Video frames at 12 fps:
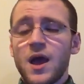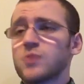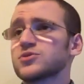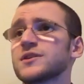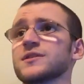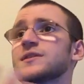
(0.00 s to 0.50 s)

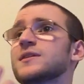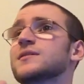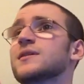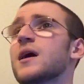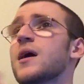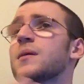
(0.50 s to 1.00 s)
trying to think.
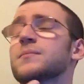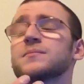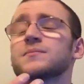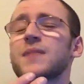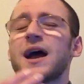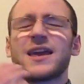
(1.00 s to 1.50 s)

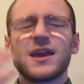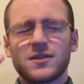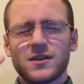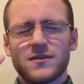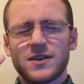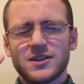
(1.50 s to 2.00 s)
I can't
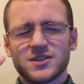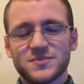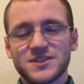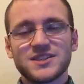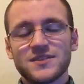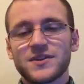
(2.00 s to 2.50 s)
think of any
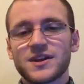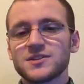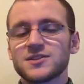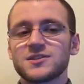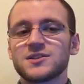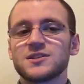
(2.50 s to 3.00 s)
specific
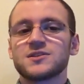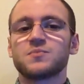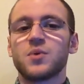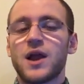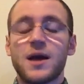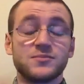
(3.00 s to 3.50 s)
instances,
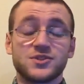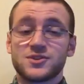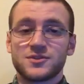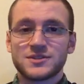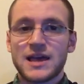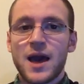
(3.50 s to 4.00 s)
but I'm
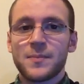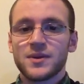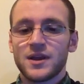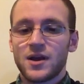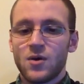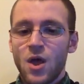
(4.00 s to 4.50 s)
sure it's happened.
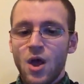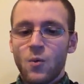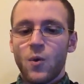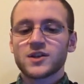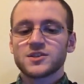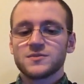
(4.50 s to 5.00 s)
Like, I'll
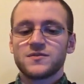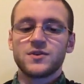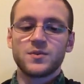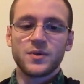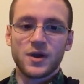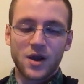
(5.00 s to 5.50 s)
watch someone's video
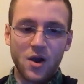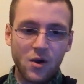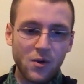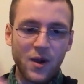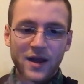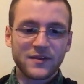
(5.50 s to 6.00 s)
and be like,
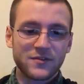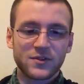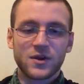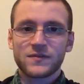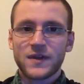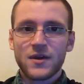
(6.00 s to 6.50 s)
oh, I never
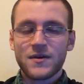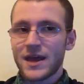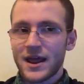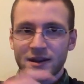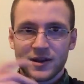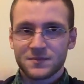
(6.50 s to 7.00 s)
thought of carrying that,
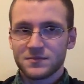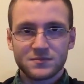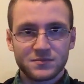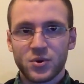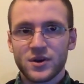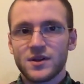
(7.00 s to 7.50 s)
and then I'll
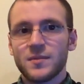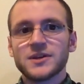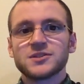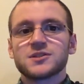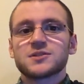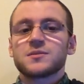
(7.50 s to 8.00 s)
put it into my
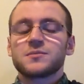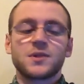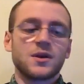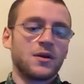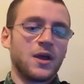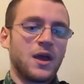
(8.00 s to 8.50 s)
system. You
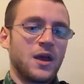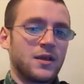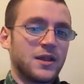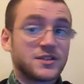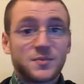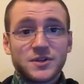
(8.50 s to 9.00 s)
know,
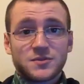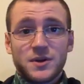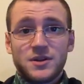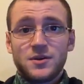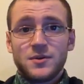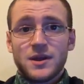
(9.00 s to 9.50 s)
that's the best way
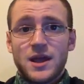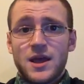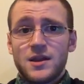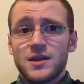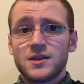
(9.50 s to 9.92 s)
to do it. And